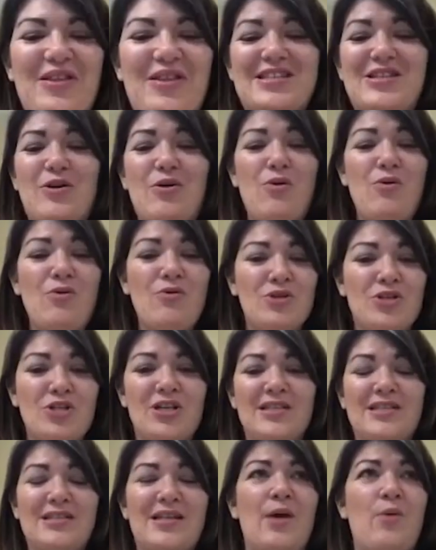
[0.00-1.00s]
these
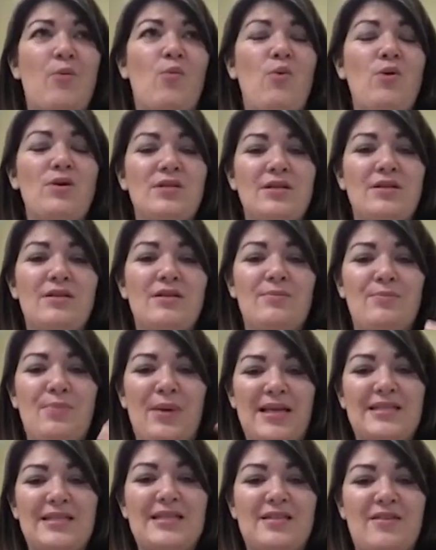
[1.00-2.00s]
gorgeous like wooden
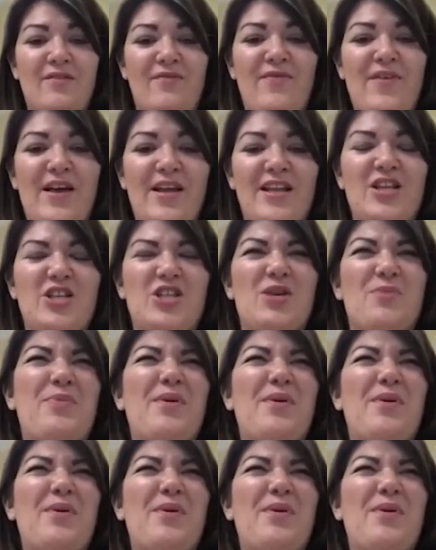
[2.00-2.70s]
pieces of furniture,